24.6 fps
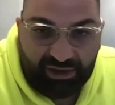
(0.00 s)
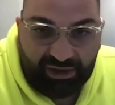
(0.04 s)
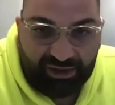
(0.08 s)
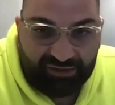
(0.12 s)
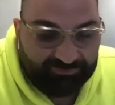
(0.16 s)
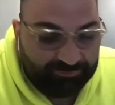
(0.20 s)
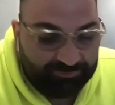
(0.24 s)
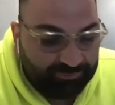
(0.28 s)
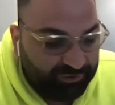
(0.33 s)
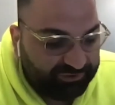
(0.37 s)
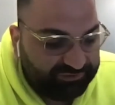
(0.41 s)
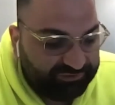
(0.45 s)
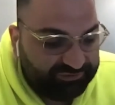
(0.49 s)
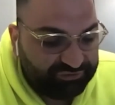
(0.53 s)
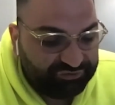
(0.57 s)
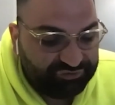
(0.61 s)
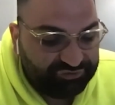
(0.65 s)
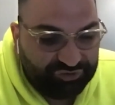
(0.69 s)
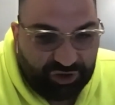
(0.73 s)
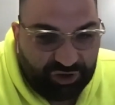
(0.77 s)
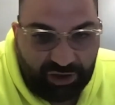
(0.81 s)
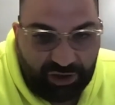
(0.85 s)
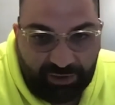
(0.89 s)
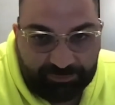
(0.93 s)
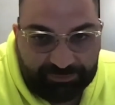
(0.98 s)
Have prices
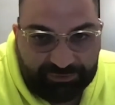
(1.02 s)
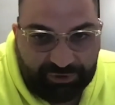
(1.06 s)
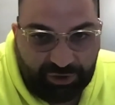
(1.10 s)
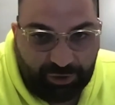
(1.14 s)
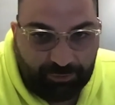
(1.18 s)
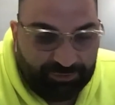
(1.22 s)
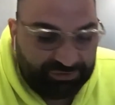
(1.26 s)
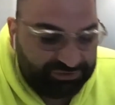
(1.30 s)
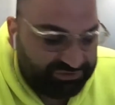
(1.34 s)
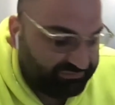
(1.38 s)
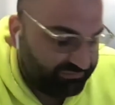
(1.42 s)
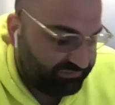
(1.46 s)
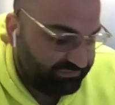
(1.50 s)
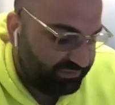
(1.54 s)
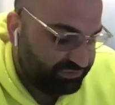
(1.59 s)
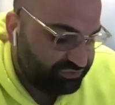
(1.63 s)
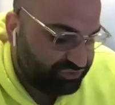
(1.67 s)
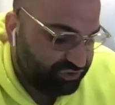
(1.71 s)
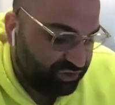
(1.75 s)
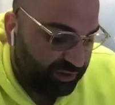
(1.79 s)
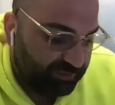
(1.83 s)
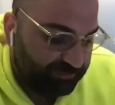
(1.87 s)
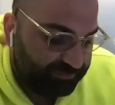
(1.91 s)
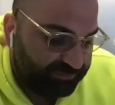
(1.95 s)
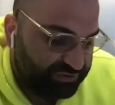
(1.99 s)
dropped? How much have they
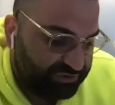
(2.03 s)
dropped?